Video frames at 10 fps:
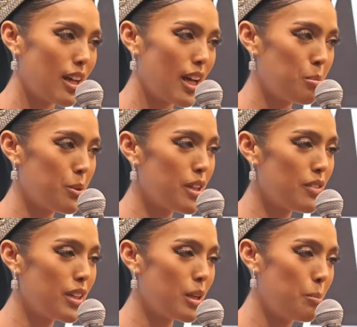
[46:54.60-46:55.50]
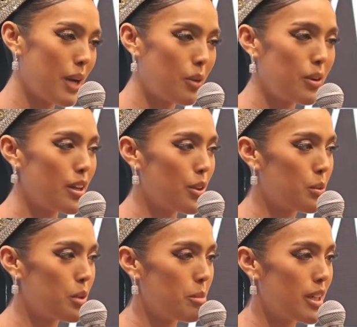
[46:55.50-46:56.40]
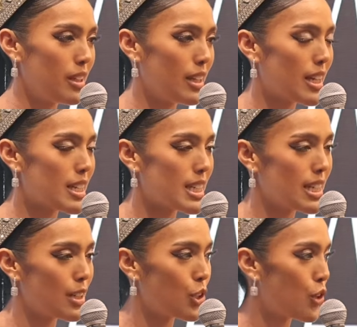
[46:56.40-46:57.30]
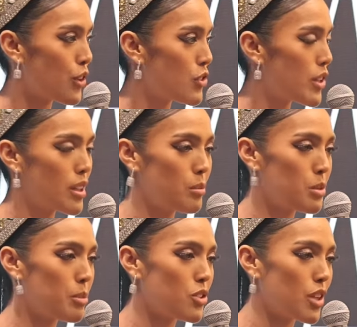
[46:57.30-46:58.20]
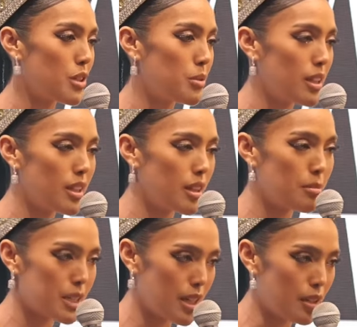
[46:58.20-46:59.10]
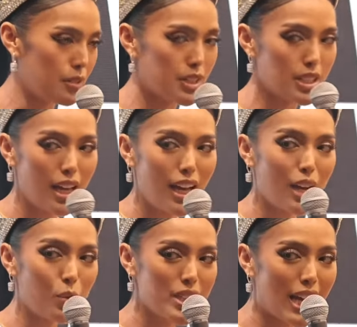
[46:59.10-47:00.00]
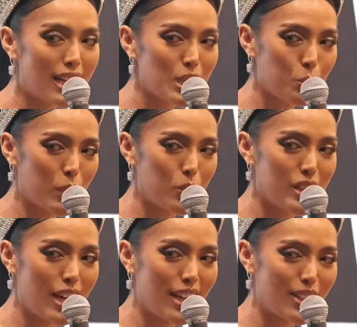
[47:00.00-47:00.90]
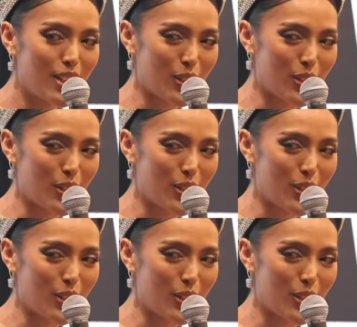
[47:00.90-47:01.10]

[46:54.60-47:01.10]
I believe that empowering other women lies in encouraging them to be genuinely themselves. I was asked by Rihanna